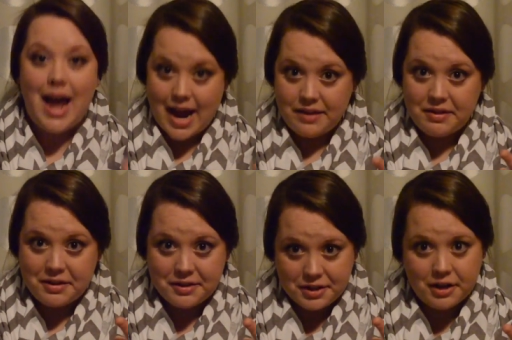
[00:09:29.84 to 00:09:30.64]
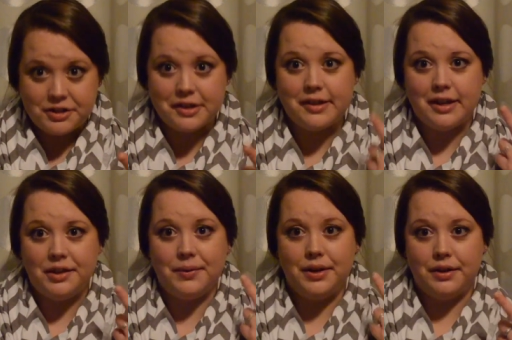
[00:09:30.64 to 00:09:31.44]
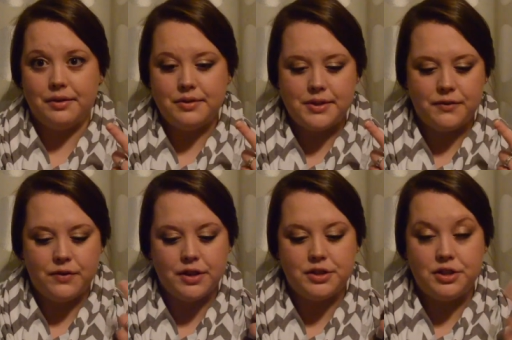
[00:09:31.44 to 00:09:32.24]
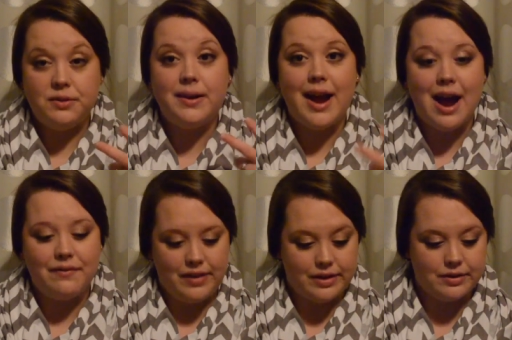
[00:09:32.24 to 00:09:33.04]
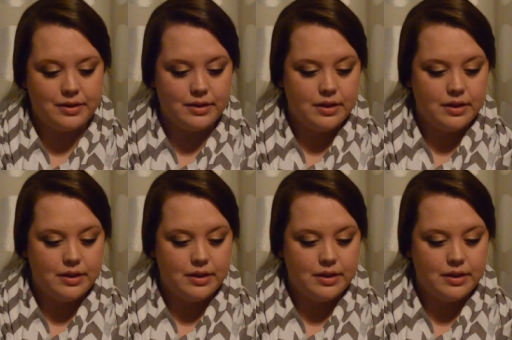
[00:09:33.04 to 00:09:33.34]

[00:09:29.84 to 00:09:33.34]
and the detergent that you would use for the two and a half years.